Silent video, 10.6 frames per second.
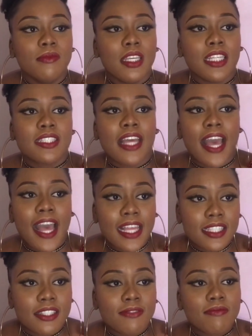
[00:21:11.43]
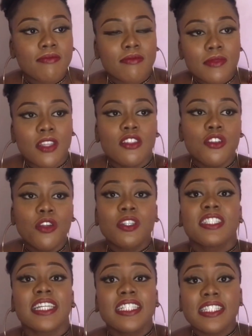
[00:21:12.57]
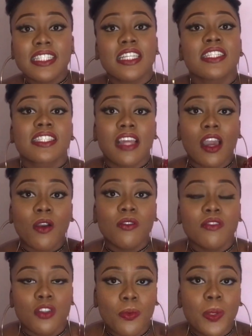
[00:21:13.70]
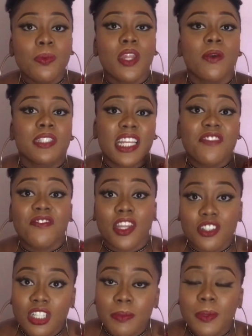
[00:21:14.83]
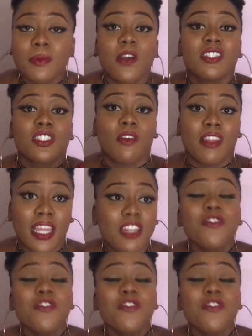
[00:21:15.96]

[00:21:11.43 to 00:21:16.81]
it has, you know, the dating scene is now, you know, people now date virtually, people now date online.